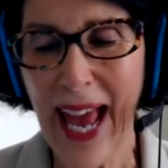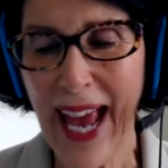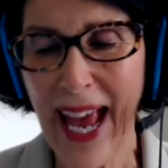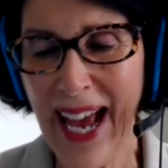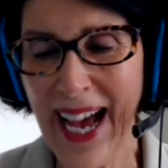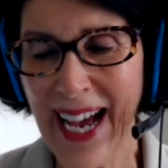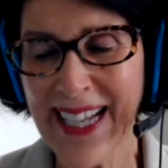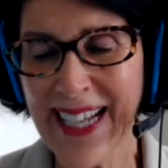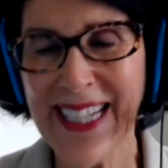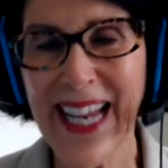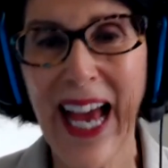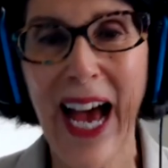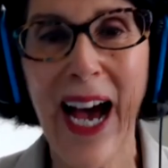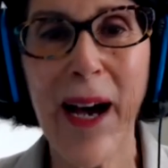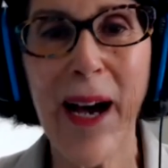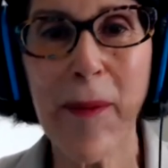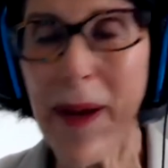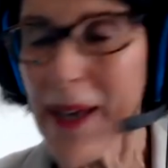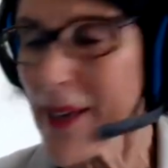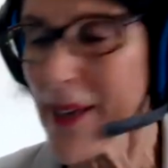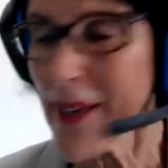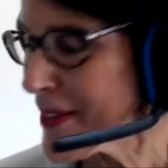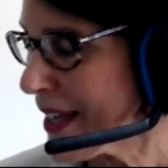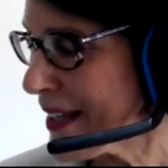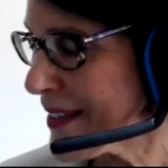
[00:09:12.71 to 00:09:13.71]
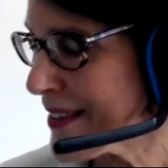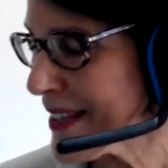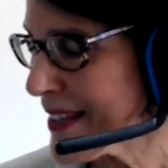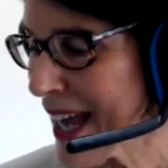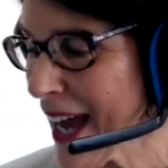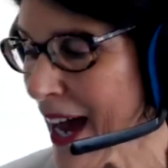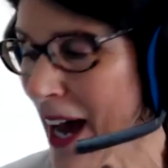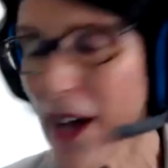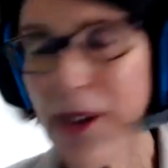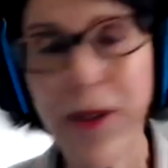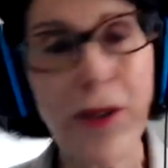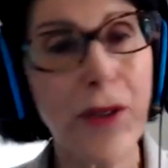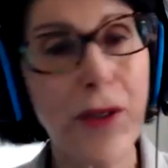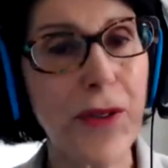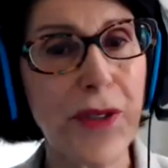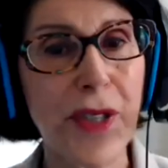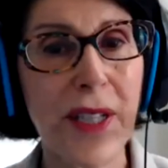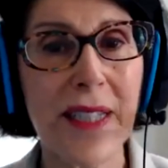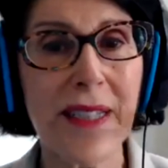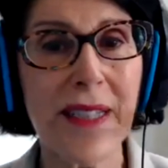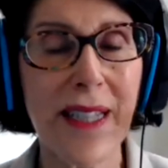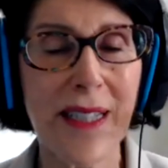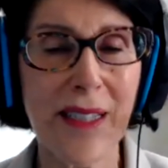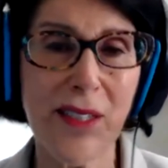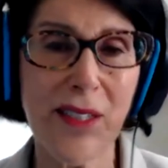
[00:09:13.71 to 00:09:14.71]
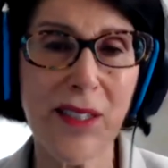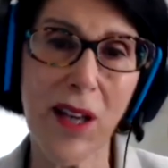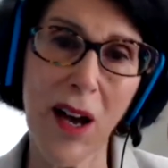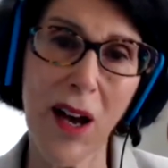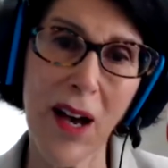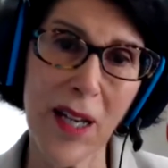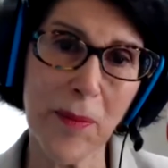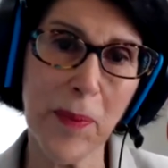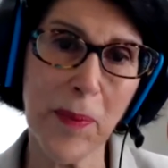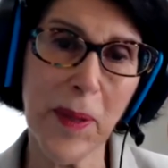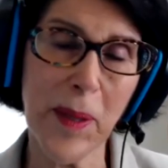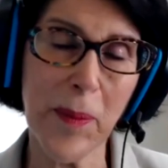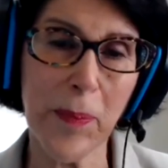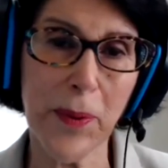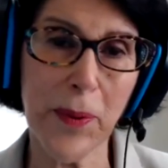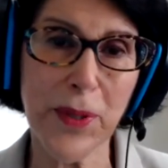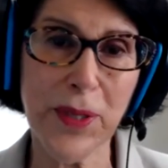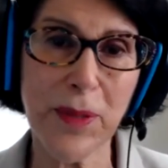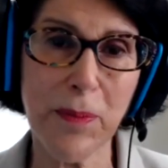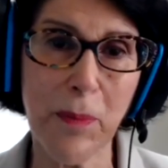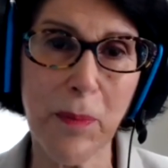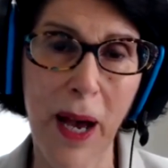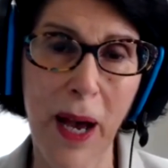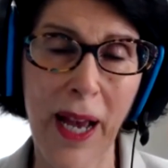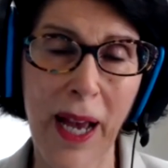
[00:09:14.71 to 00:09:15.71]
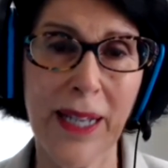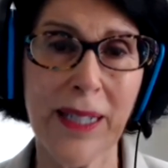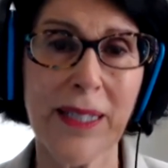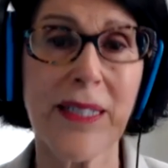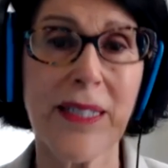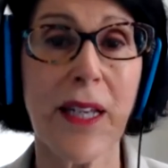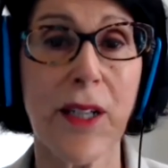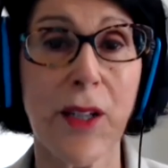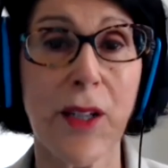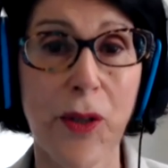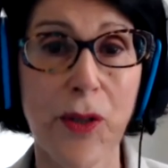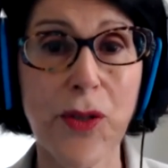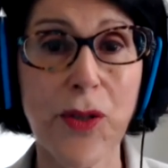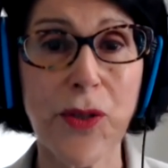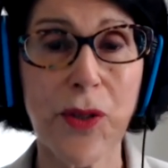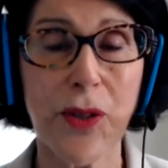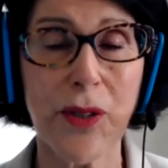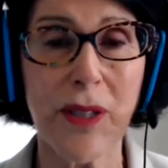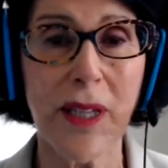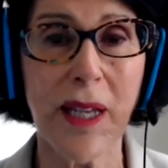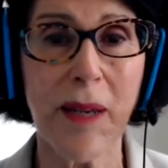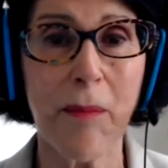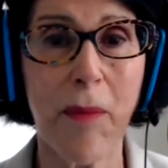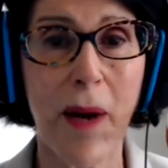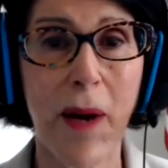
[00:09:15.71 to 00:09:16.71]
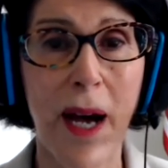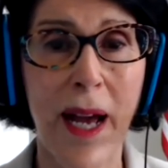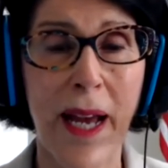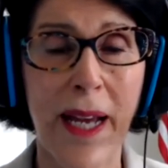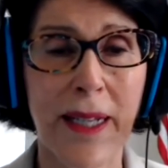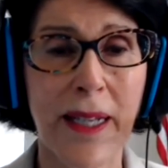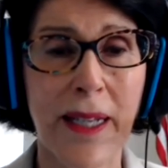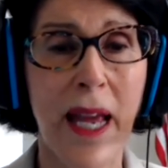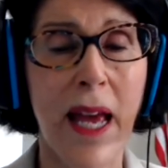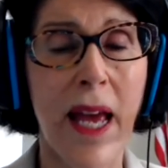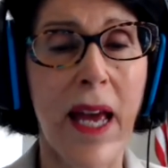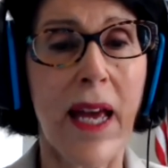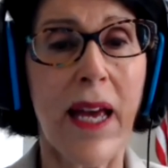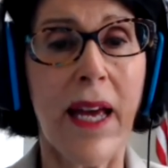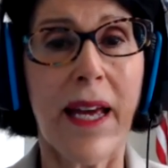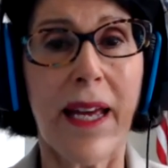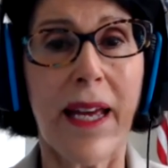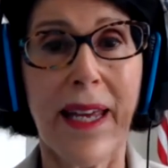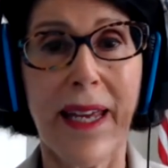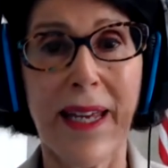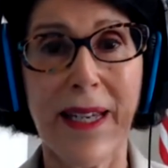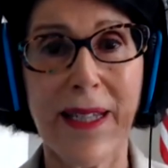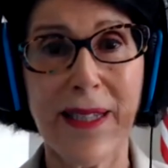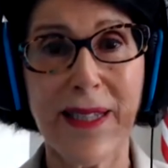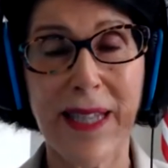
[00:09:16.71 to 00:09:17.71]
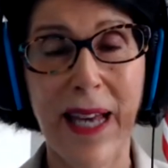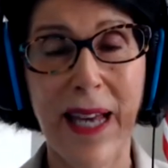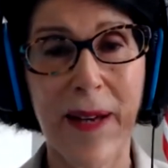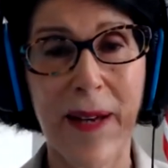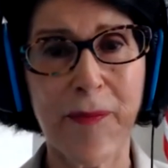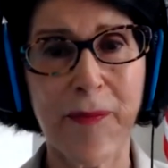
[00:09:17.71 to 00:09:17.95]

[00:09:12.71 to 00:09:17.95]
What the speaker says: And then the other thing that's on people's minds, I know certainly mine, is